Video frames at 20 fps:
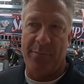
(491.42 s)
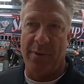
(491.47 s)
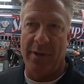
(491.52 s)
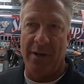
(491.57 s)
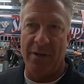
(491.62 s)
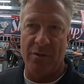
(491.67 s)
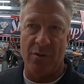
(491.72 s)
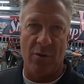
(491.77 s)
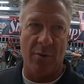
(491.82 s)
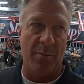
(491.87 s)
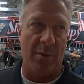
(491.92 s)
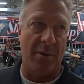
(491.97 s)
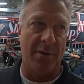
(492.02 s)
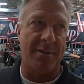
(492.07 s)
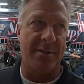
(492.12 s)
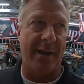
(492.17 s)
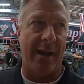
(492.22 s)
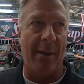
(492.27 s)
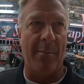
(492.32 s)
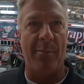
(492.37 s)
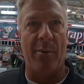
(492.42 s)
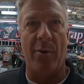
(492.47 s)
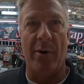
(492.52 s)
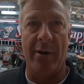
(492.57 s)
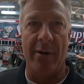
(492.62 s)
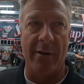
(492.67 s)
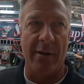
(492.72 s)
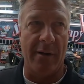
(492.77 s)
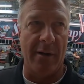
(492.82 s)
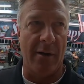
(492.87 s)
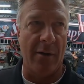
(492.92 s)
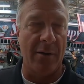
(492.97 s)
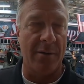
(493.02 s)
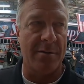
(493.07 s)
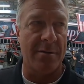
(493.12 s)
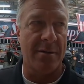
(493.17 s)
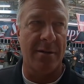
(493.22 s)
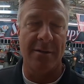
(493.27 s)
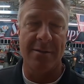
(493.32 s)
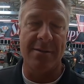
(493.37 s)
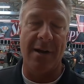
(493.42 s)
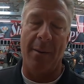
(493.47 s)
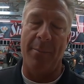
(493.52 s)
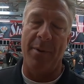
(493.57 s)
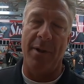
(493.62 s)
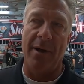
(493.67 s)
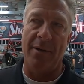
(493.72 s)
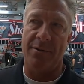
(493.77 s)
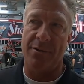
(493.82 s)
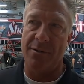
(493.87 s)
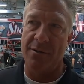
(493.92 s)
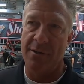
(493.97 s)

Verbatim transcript: pleasurable standpoint, you know, it's, it's not plush.